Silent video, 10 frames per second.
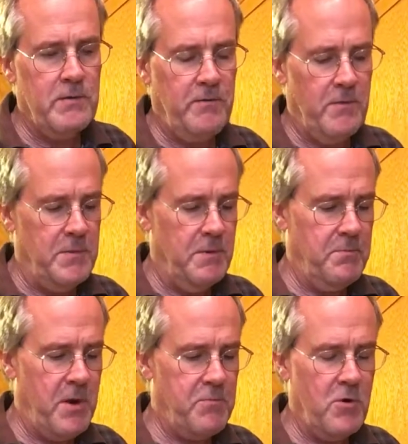from the
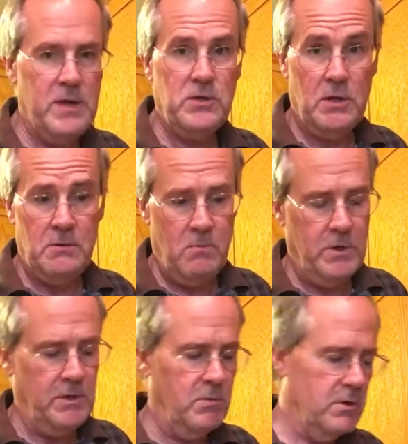preparation
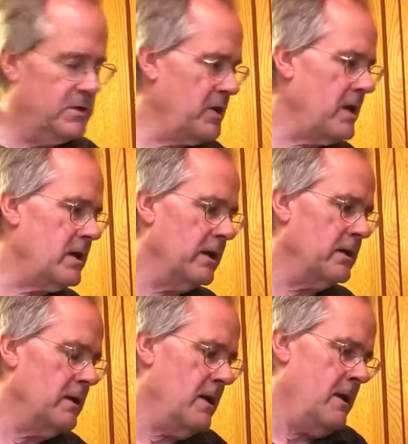when you were shaking it